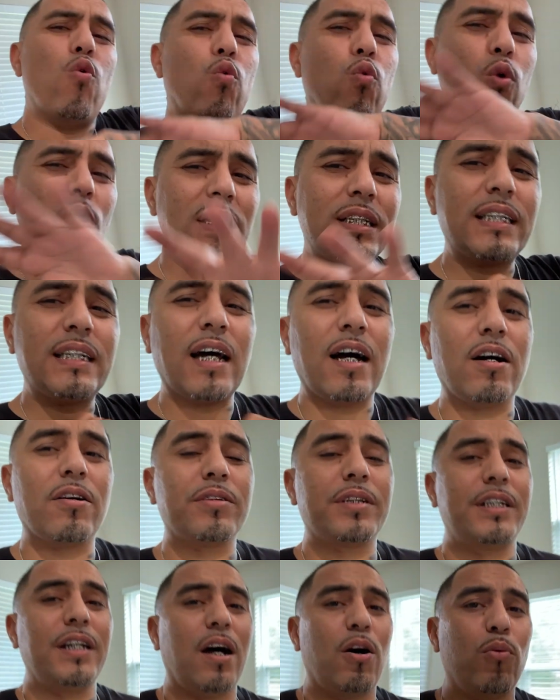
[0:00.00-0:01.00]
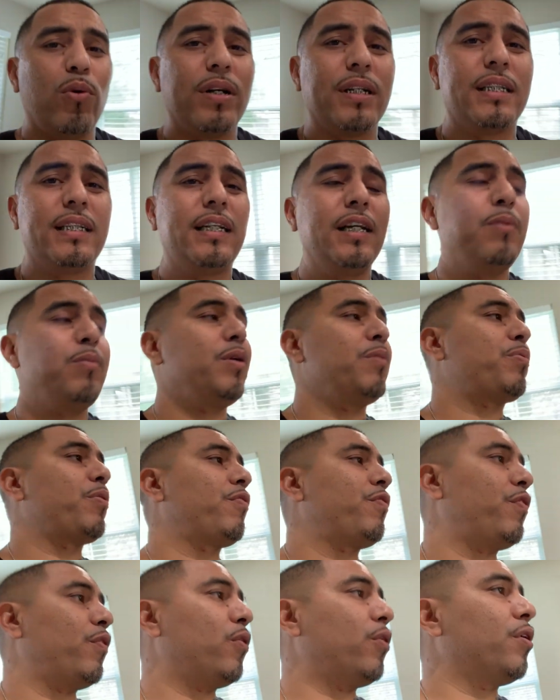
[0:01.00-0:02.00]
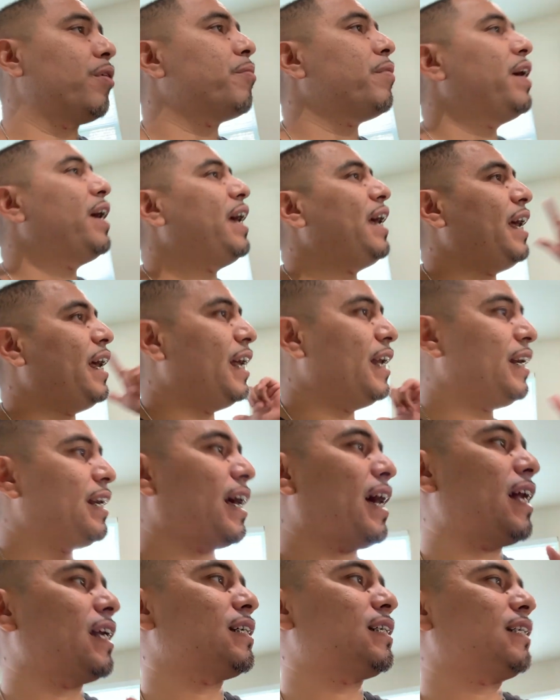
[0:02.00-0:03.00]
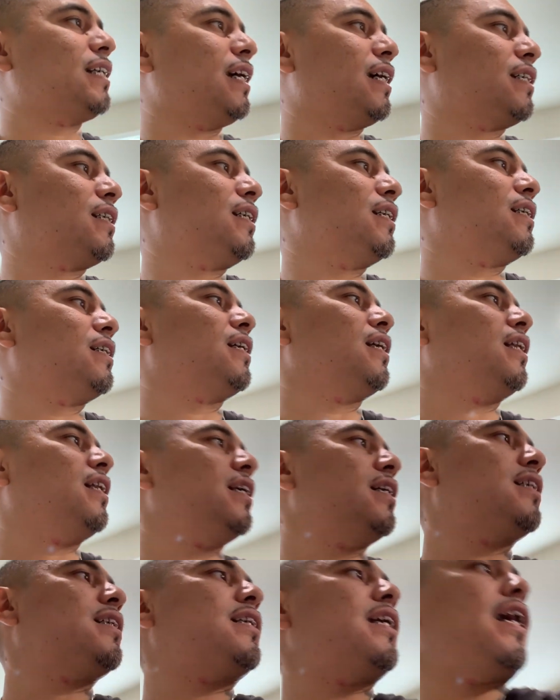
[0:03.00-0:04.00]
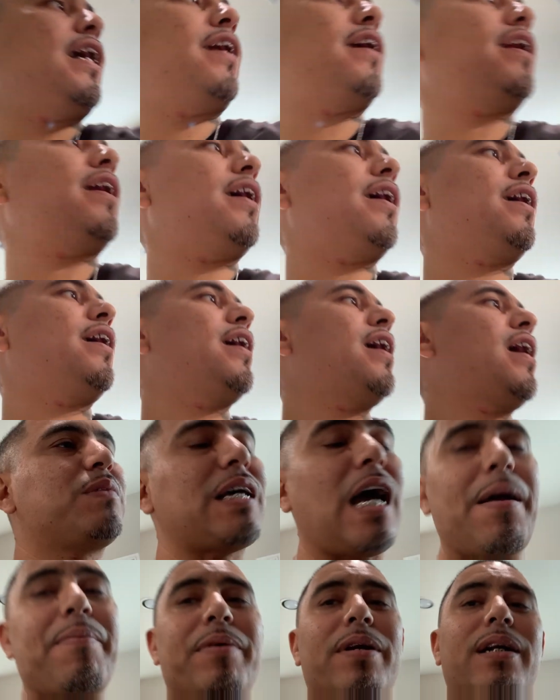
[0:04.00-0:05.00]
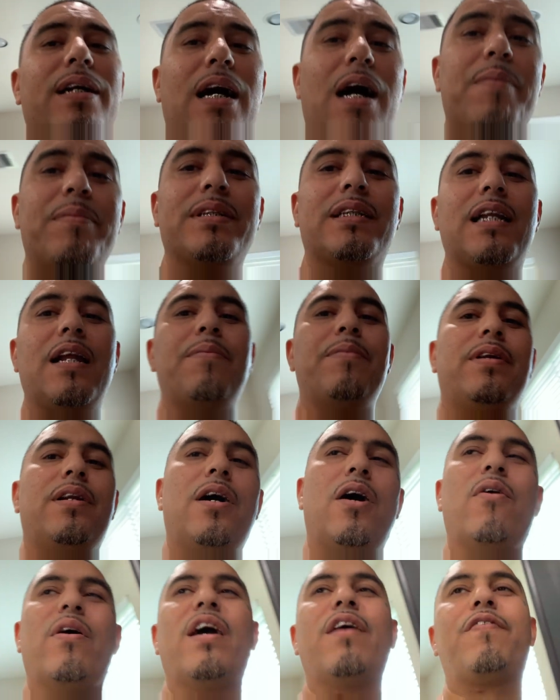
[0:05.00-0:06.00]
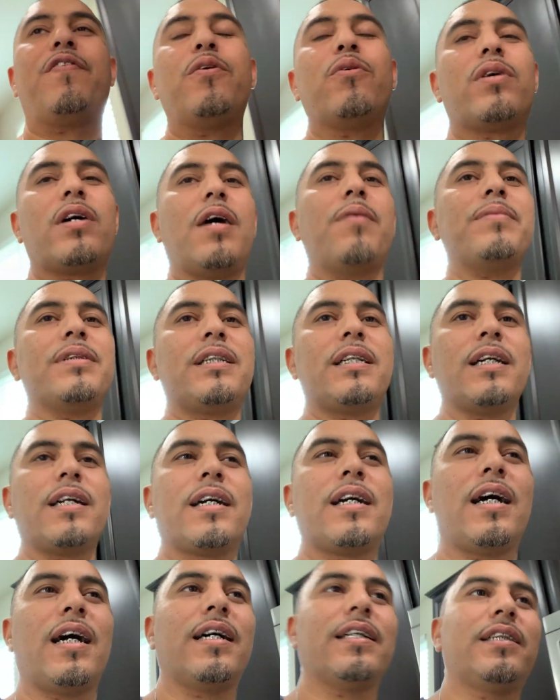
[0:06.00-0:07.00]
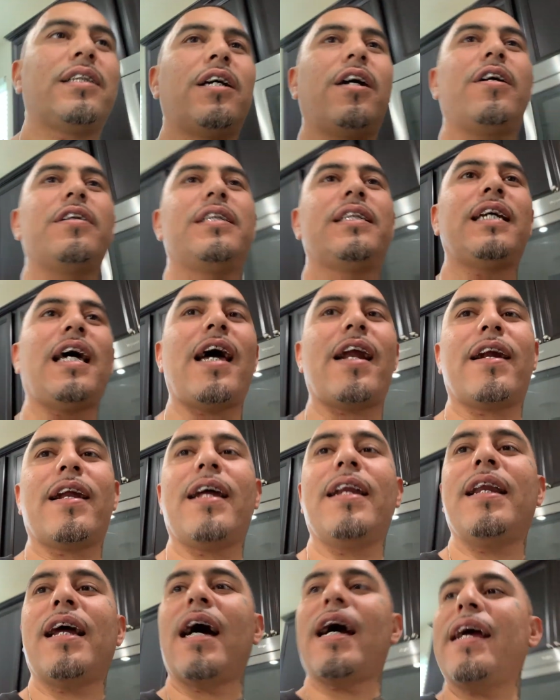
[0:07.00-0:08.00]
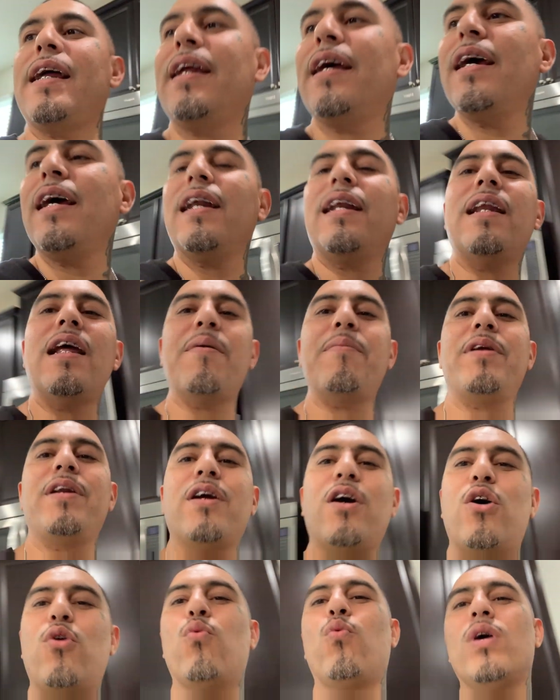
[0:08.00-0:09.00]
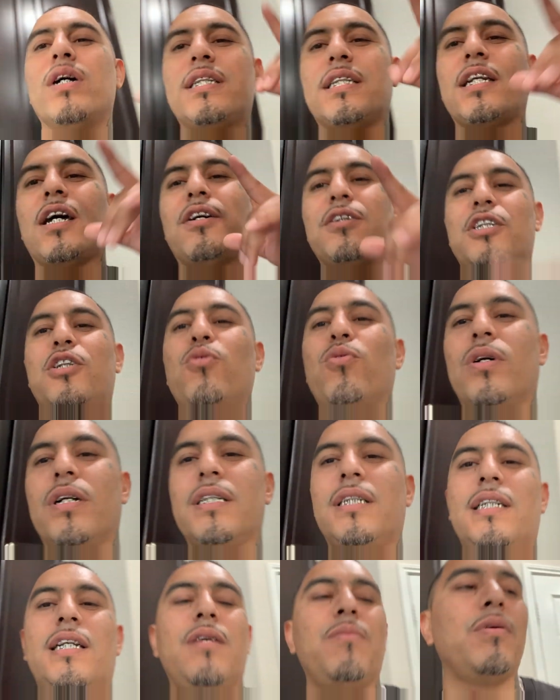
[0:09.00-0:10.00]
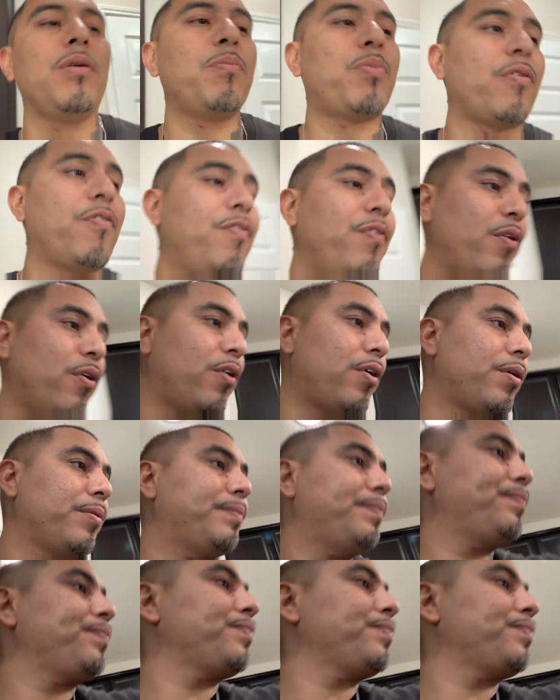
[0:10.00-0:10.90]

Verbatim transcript: What songs y'all want to see me perform in Dallas, Texas this Saturday? Type in the comments, let me know. If you coming to the concert Saturday night, let me know what songs you want to see me perform.